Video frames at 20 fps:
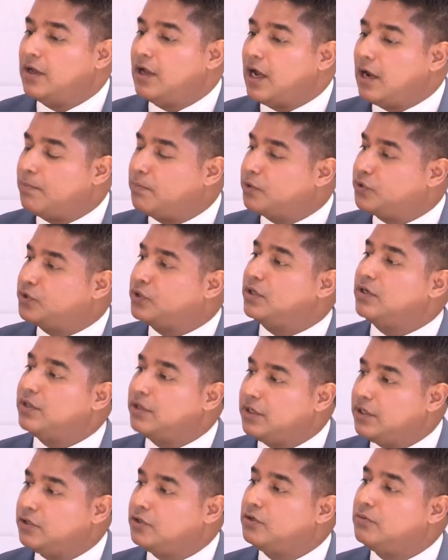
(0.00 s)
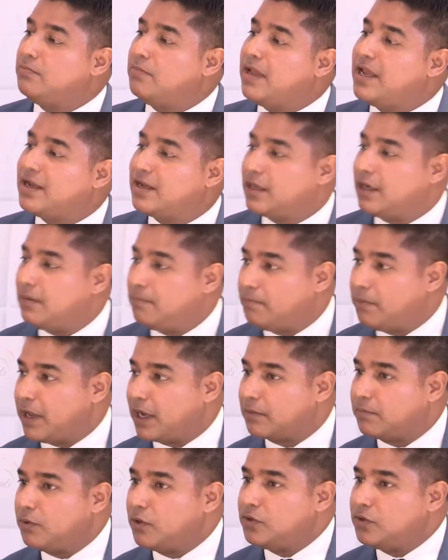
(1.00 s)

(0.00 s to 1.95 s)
opportunity to make an impact,